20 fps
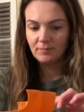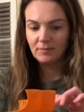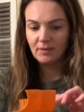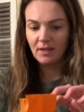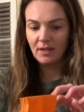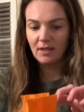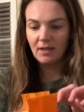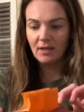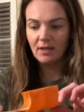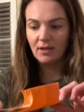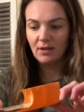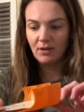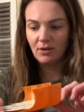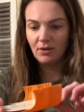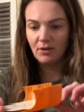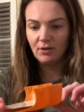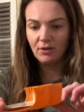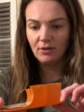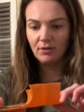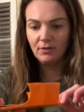in
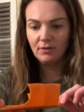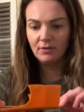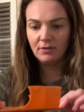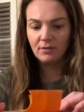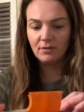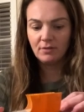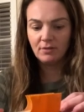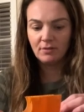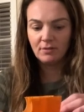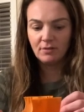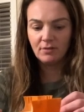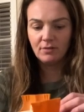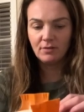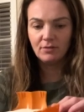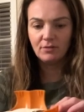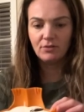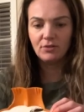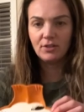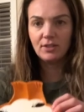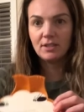here,
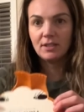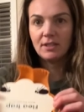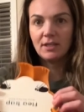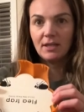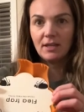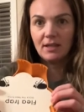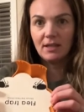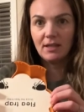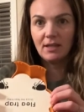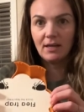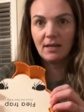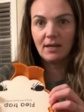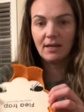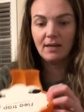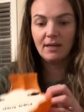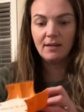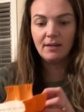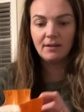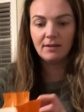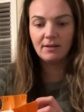just like that.
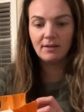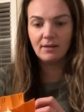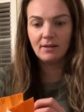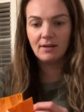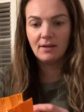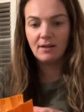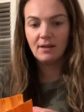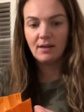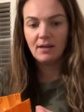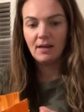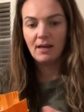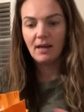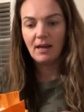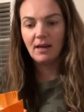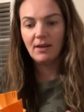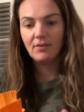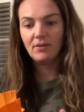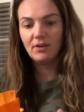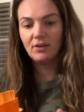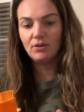
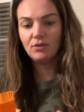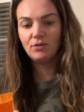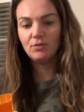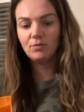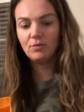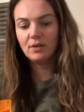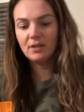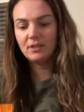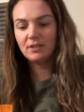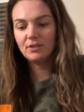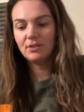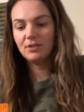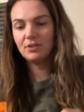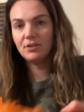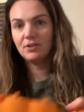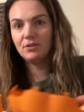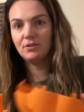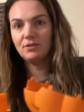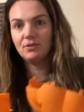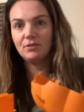And then you'll want
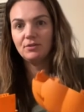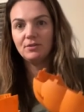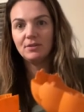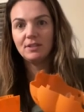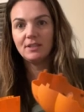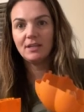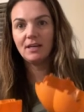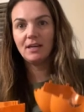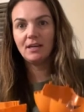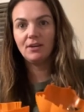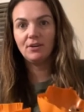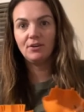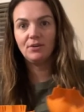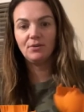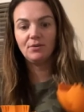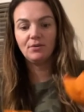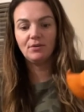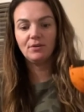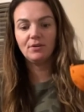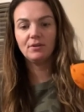to take
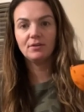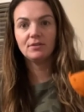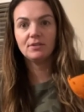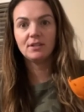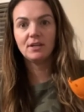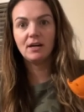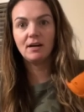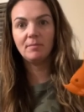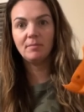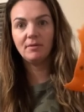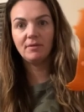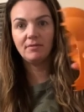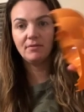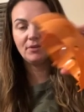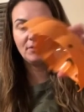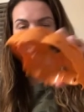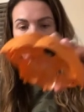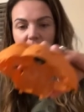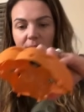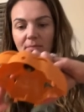your top of your
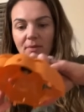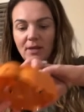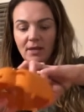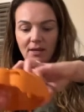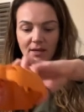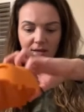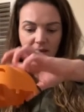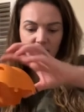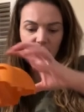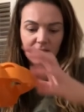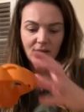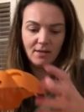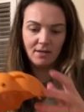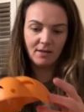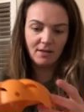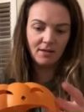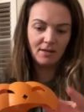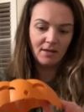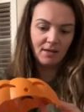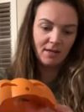pumpkin
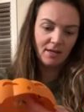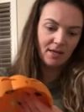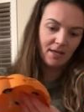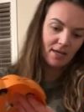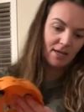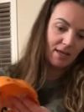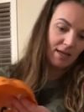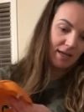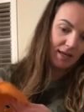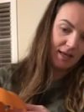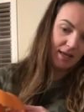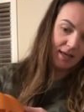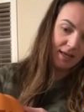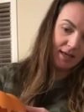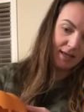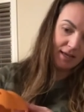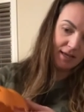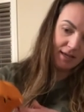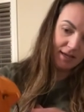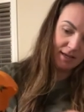
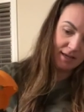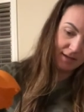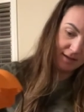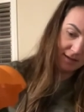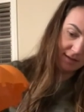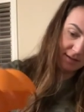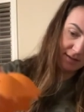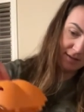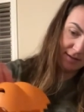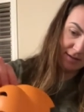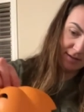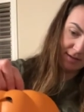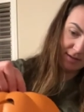and